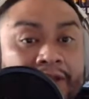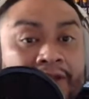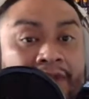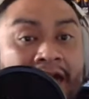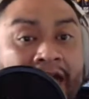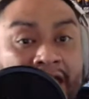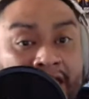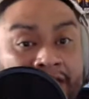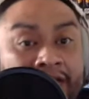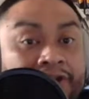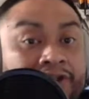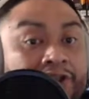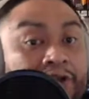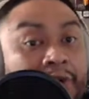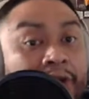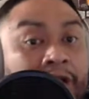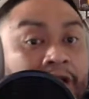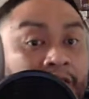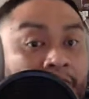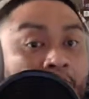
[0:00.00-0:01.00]
that
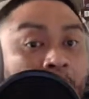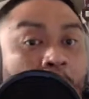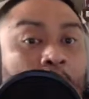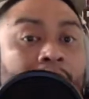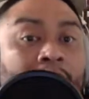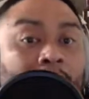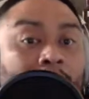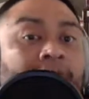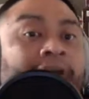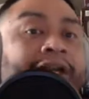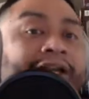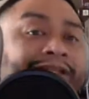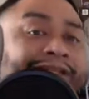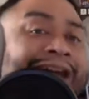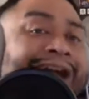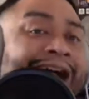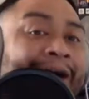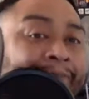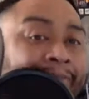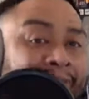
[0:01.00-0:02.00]
issue and knowing what
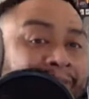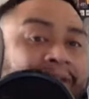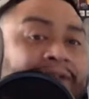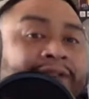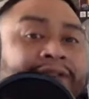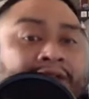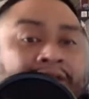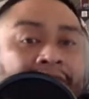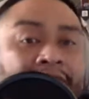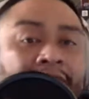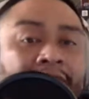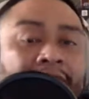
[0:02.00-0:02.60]
has happened.